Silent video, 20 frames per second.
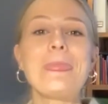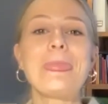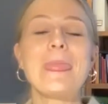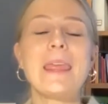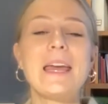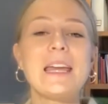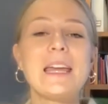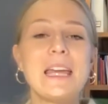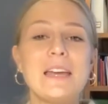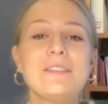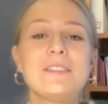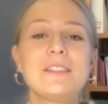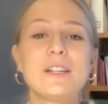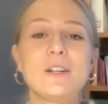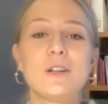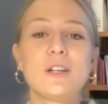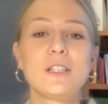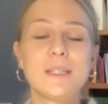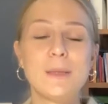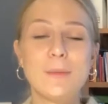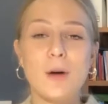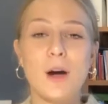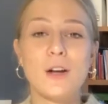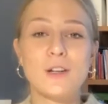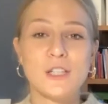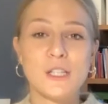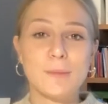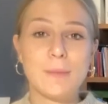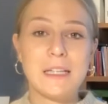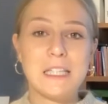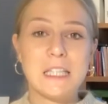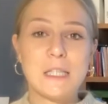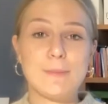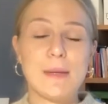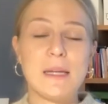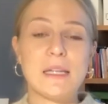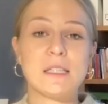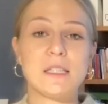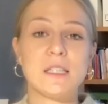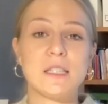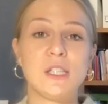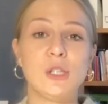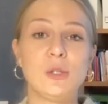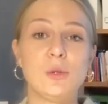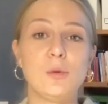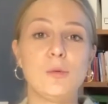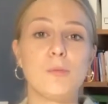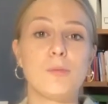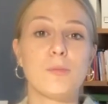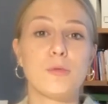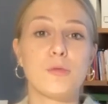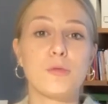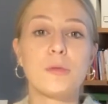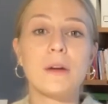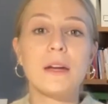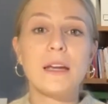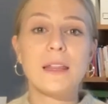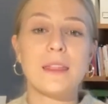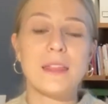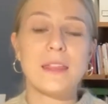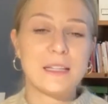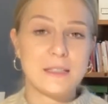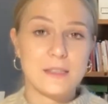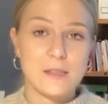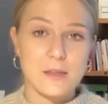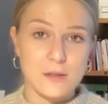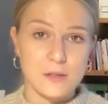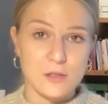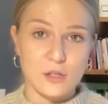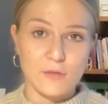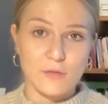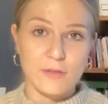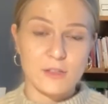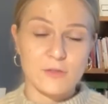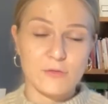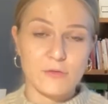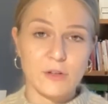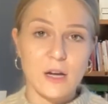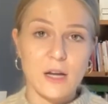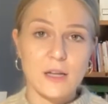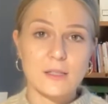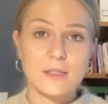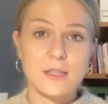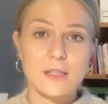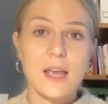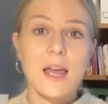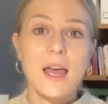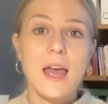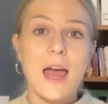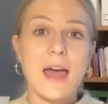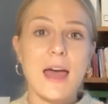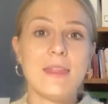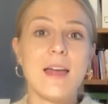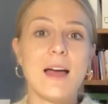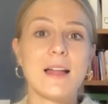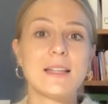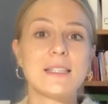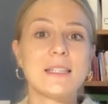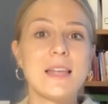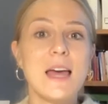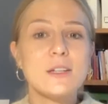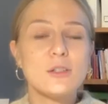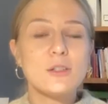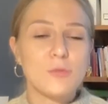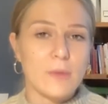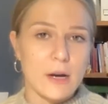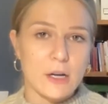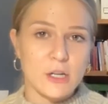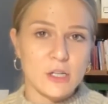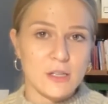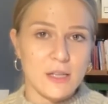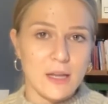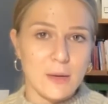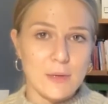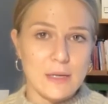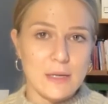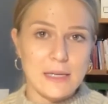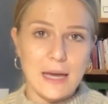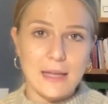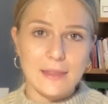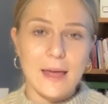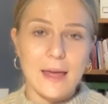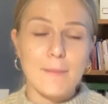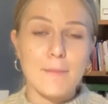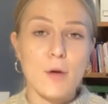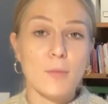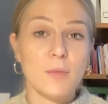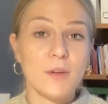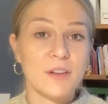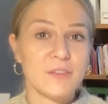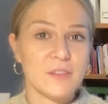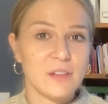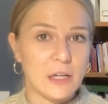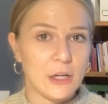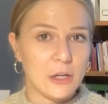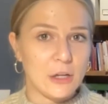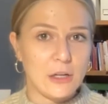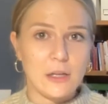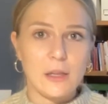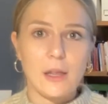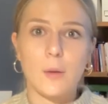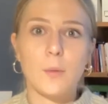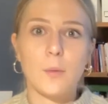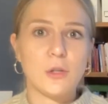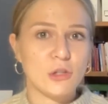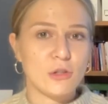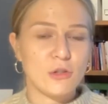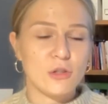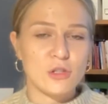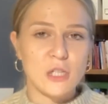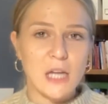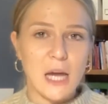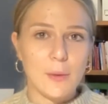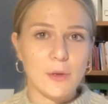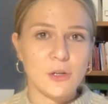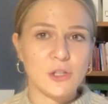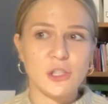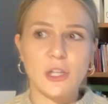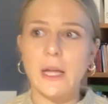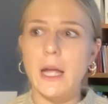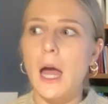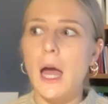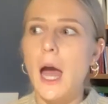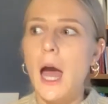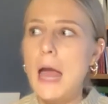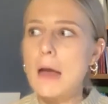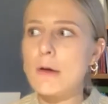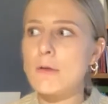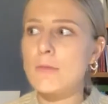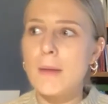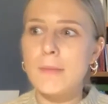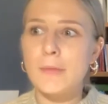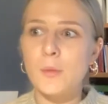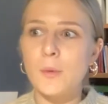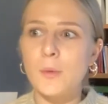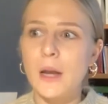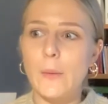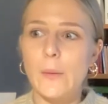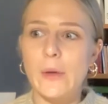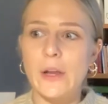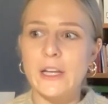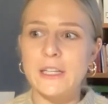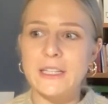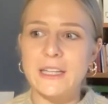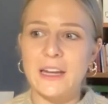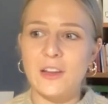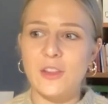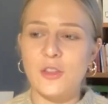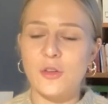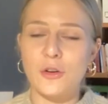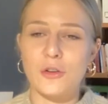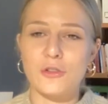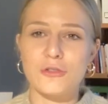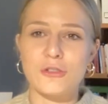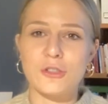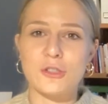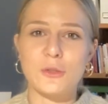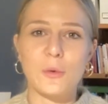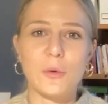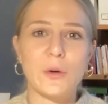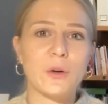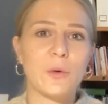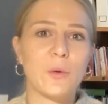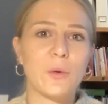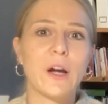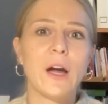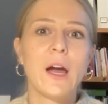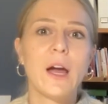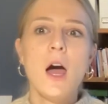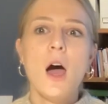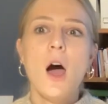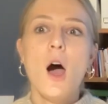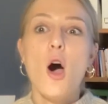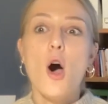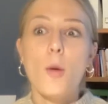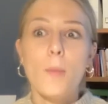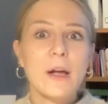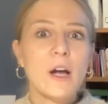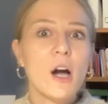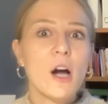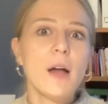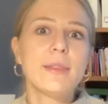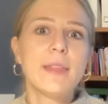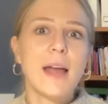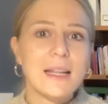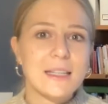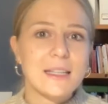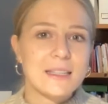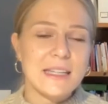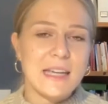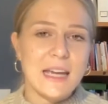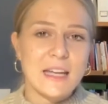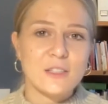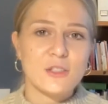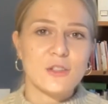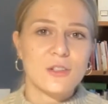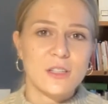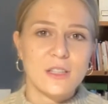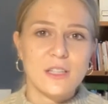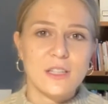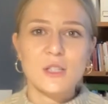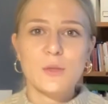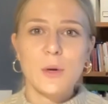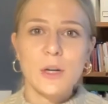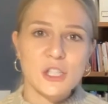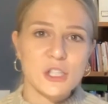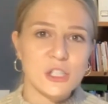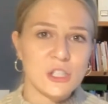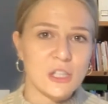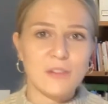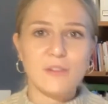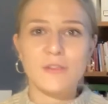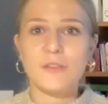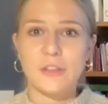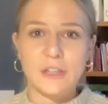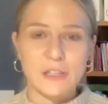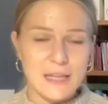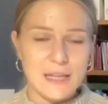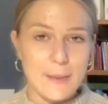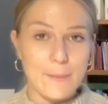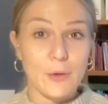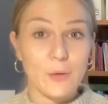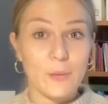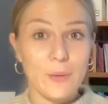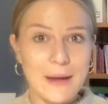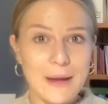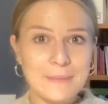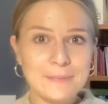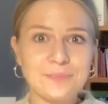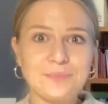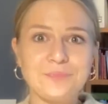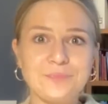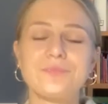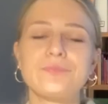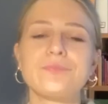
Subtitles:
it gives our subconscious mind space to bring things to the surface for us. And that's that direction that we get, that moment of clarity. Like when you're in the shower and you're like, I remember what I wanted to get at the grocery store, or, oh my God, that's the answer to this question, for example, right?